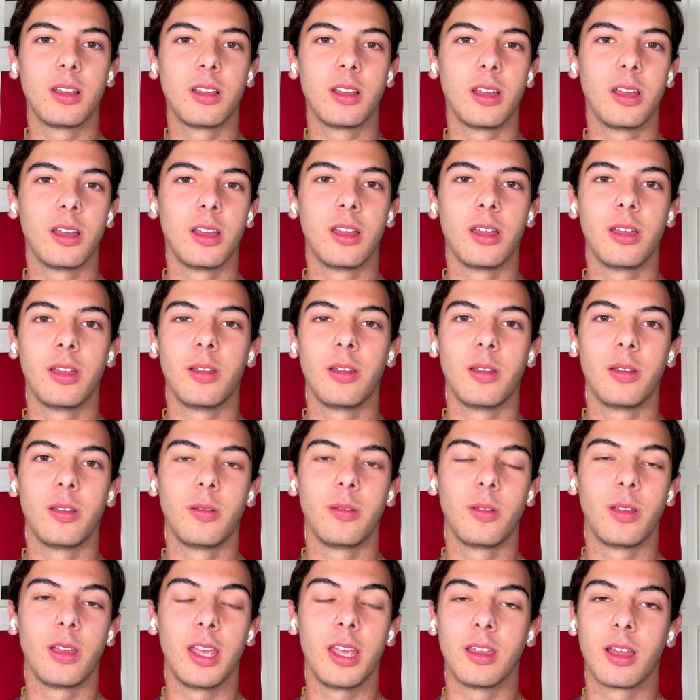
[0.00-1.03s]

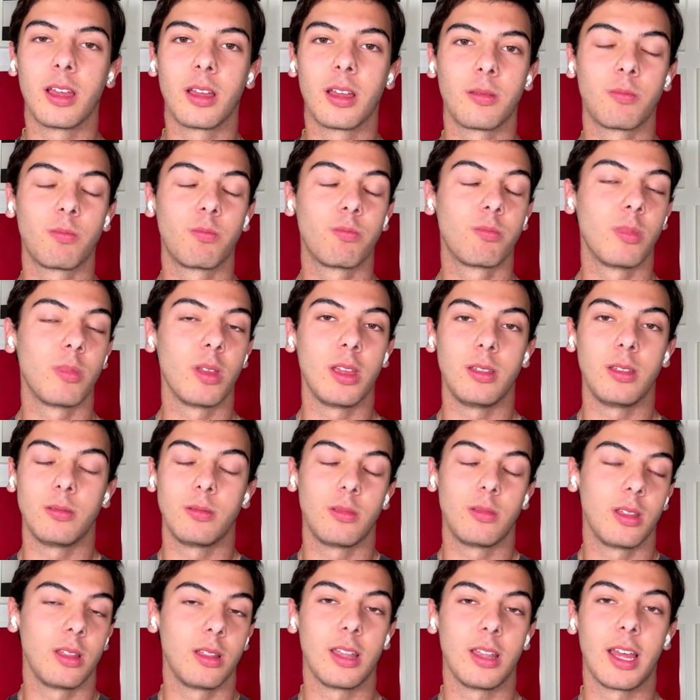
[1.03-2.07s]
in
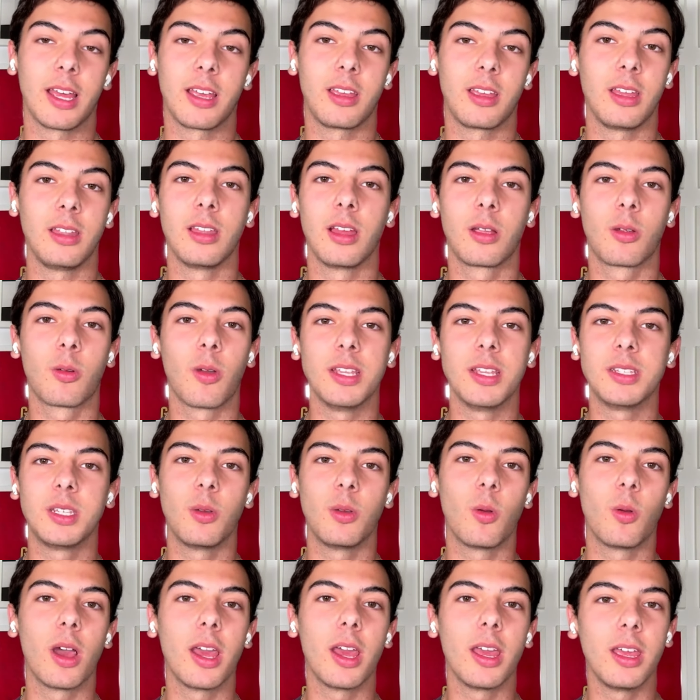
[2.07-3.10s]
a crazy
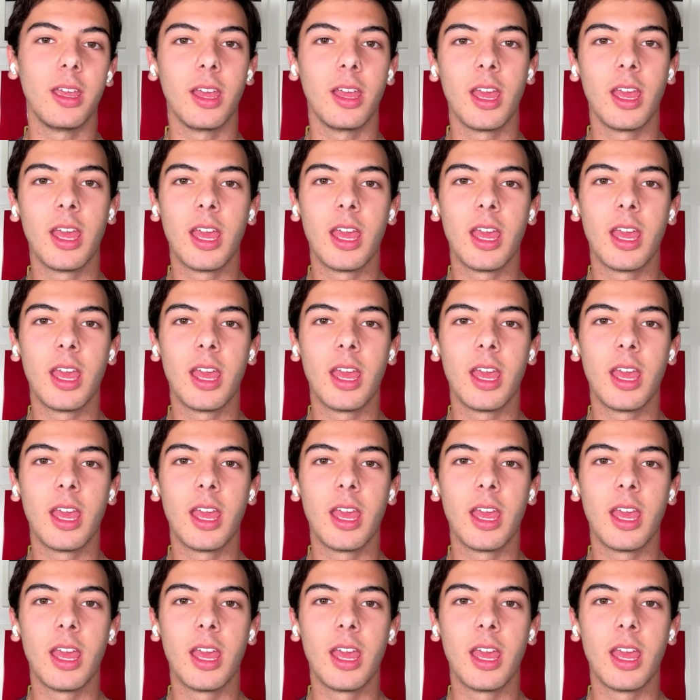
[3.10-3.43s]
way.